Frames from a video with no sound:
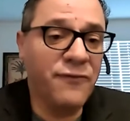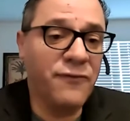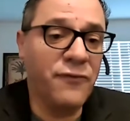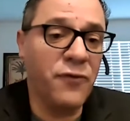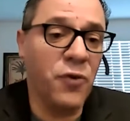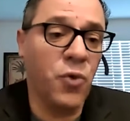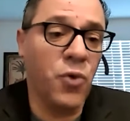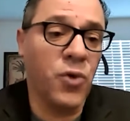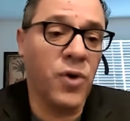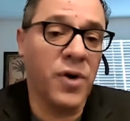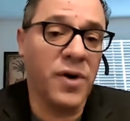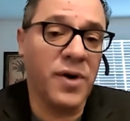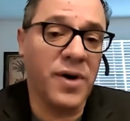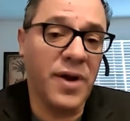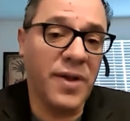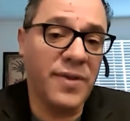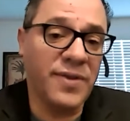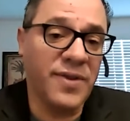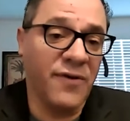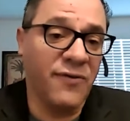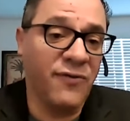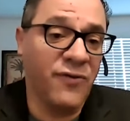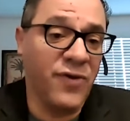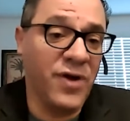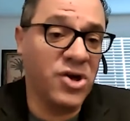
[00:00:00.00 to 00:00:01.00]
for
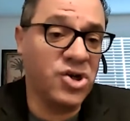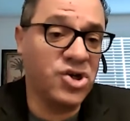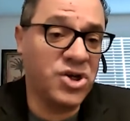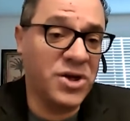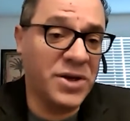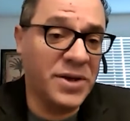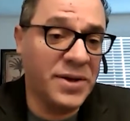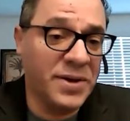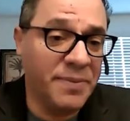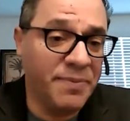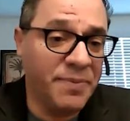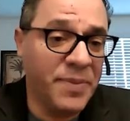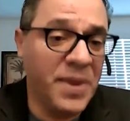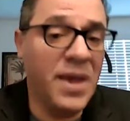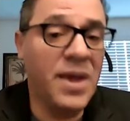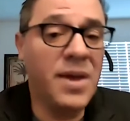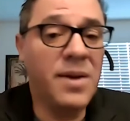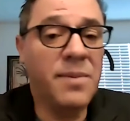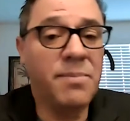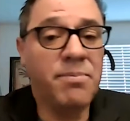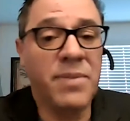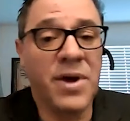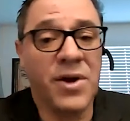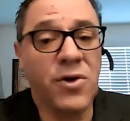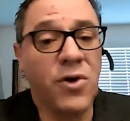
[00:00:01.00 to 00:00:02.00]
the vision,
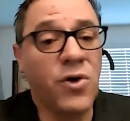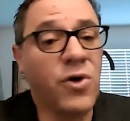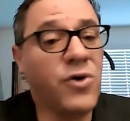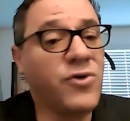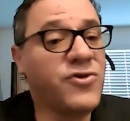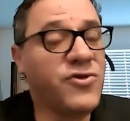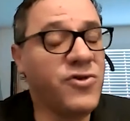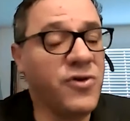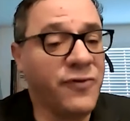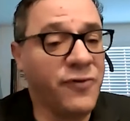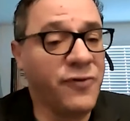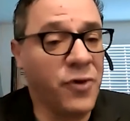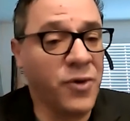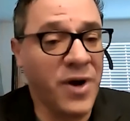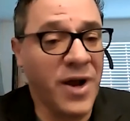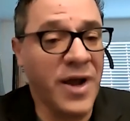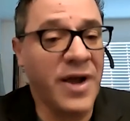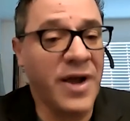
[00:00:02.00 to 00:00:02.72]
but also for